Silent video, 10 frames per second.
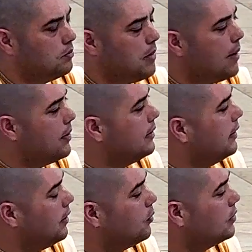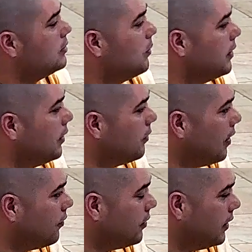maybe dealing with somebody
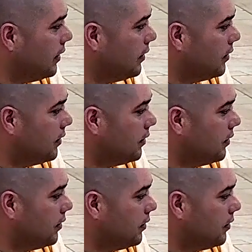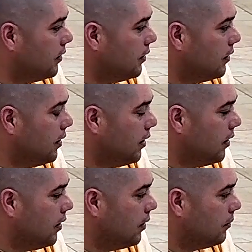roughly,
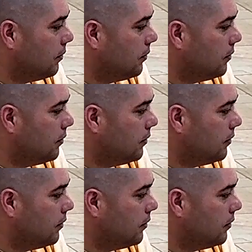um,